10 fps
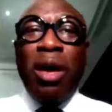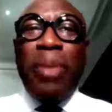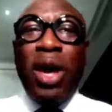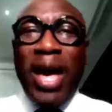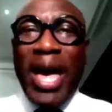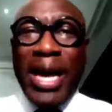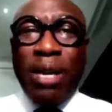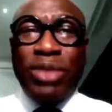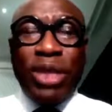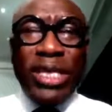per
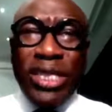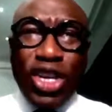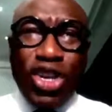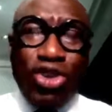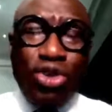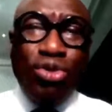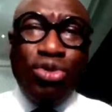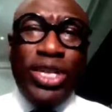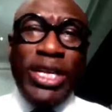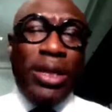annum. So this is a
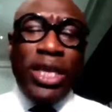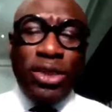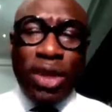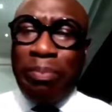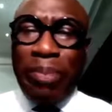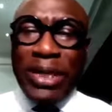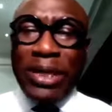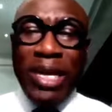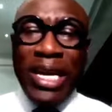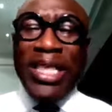huge deal. This is not a big
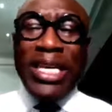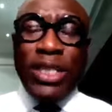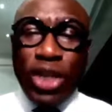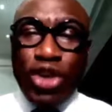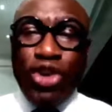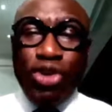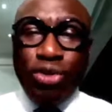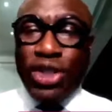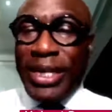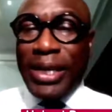deal. This is a
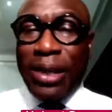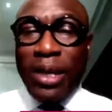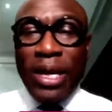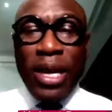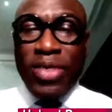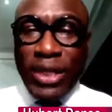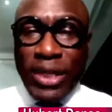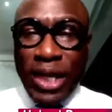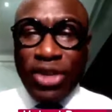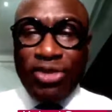huge deal.
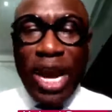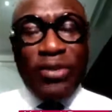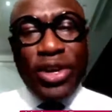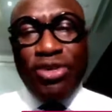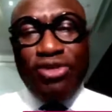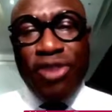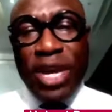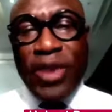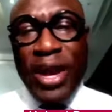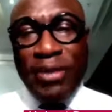This intra-African
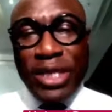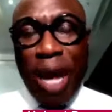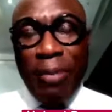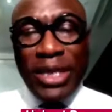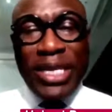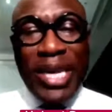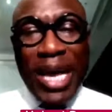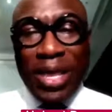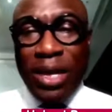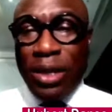trade fair is coming
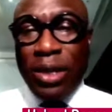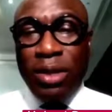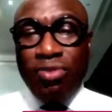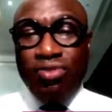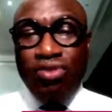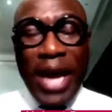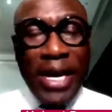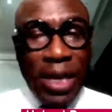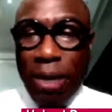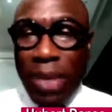together
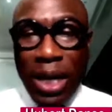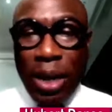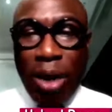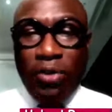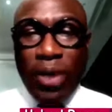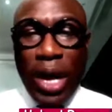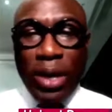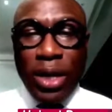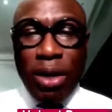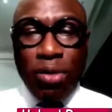right in the middle of
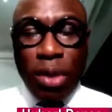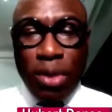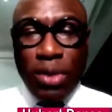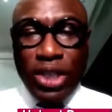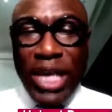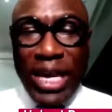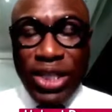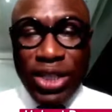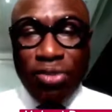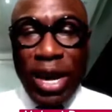the
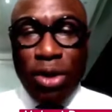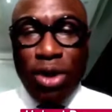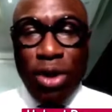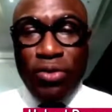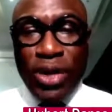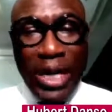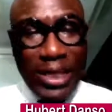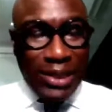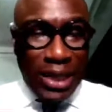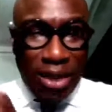challenges around COVID, as
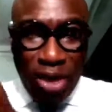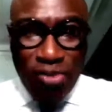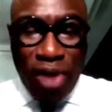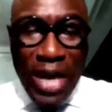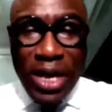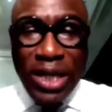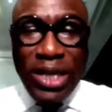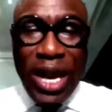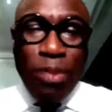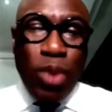I said, right at a
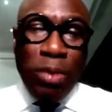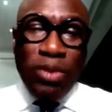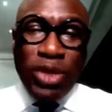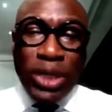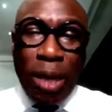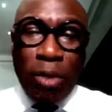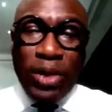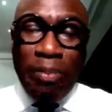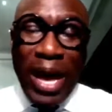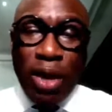time when we've just come
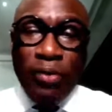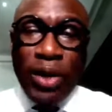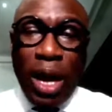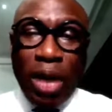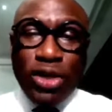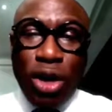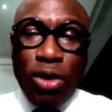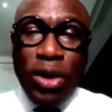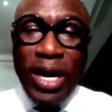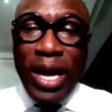off the back of Glasgow